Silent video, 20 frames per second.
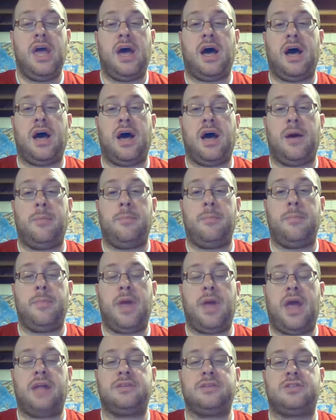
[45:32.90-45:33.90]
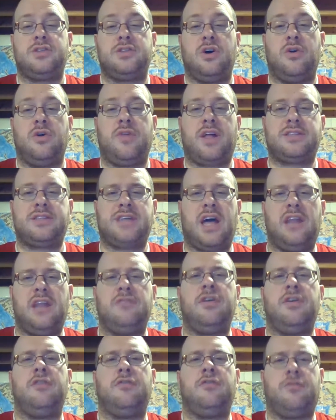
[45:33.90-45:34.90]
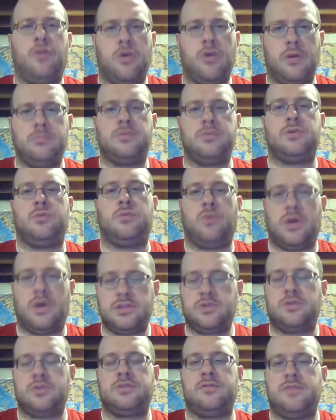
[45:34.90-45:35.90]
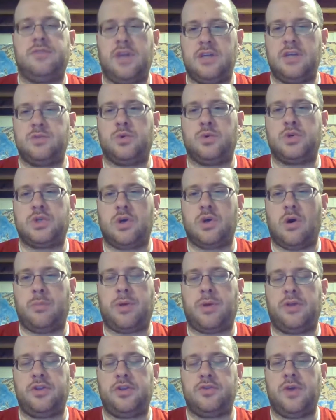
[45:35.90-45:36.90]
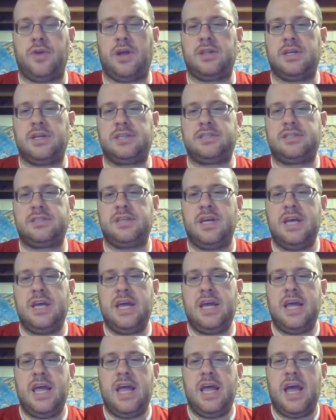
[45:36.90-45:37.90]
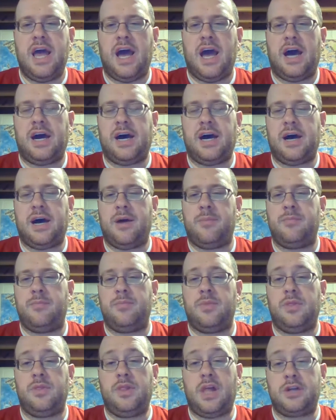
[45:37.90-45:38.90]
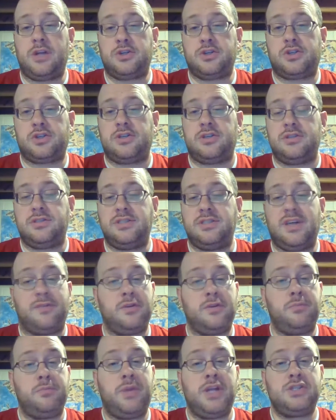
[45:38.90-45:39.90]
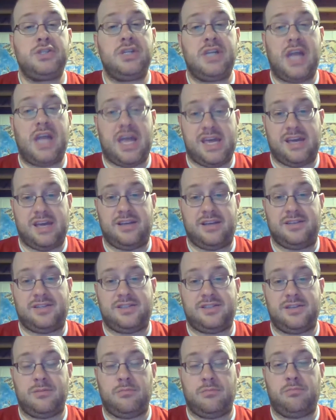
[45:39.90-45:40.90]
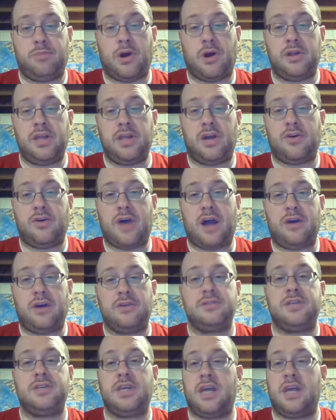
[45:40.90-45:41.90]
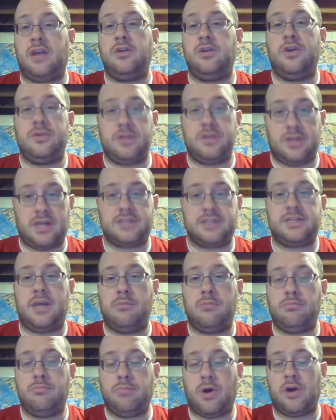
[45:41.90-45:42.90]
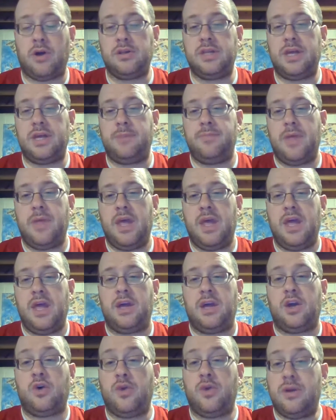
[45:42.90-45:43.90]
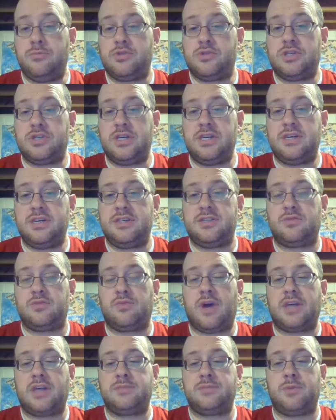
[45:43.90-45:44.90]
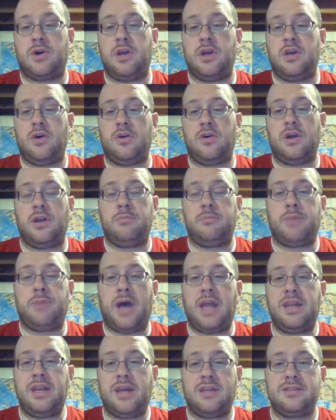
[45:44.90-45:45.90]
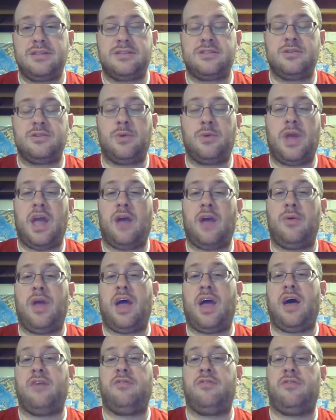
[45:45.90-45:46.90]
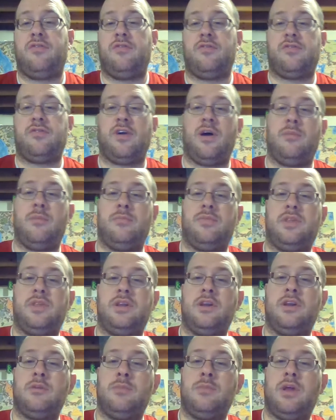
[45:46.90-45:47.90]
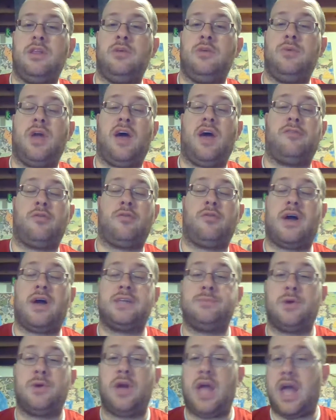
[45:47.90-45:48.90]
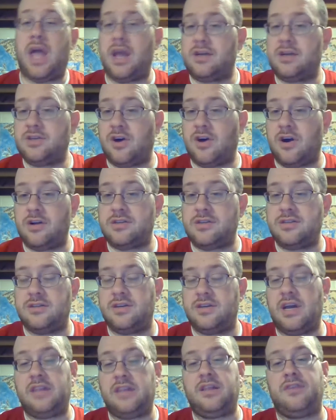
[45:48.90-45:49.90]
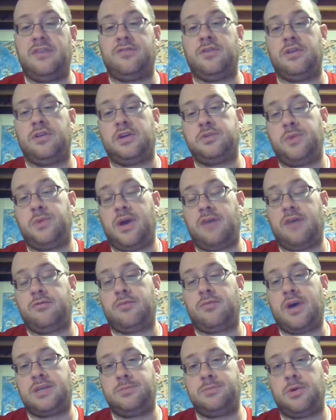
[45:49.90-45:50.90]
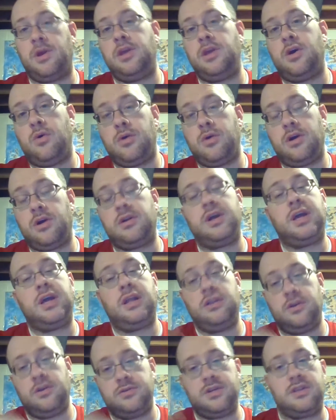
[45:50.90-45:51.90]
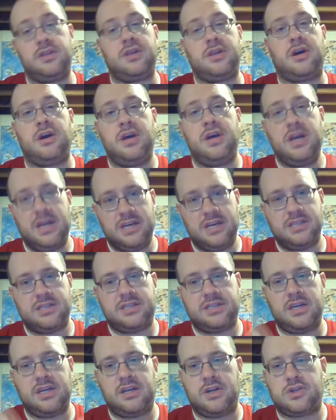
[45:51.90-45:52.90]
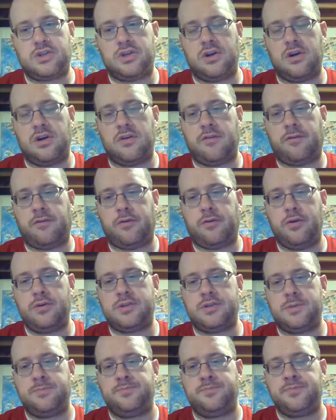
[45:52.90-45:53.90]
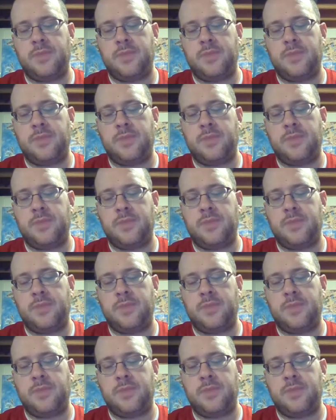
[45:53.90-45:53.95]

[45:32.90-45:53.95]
And so that's kind of informed what sorts of things will show up on the drink list. Lunch, deviled pigeon eggs, barley crackers, again, using that same barley, cream cheese, raspberry yogurt, and pine nuts. So here we have from the dinner menu, we have a raspberry egg tart. And then for lunch, we have a raspberry yogurt, again, using the signature fruit.